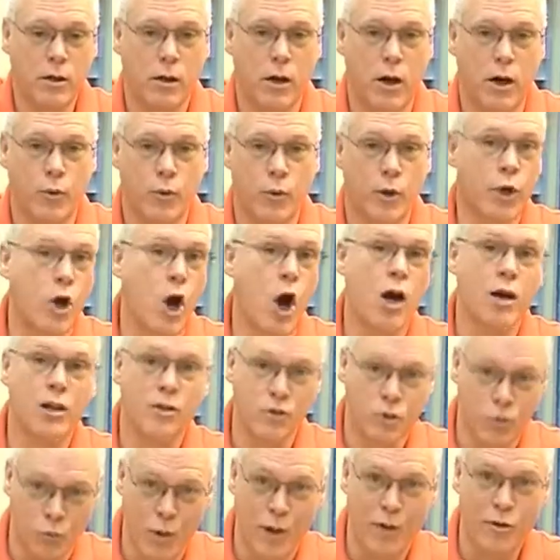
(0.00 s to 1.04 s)
uh,
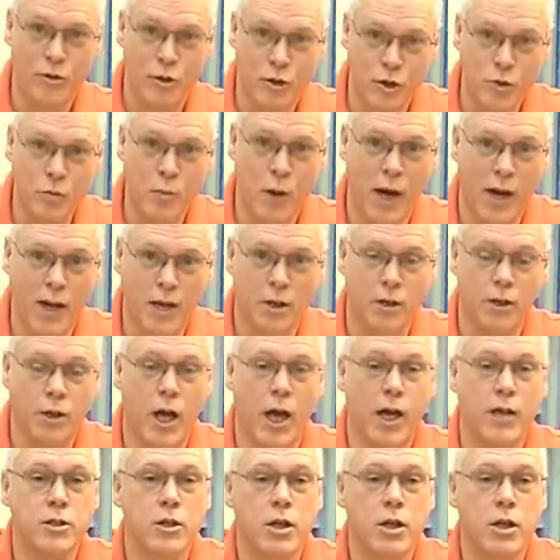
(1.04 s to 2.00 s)
regardless of whether you're spotting or not.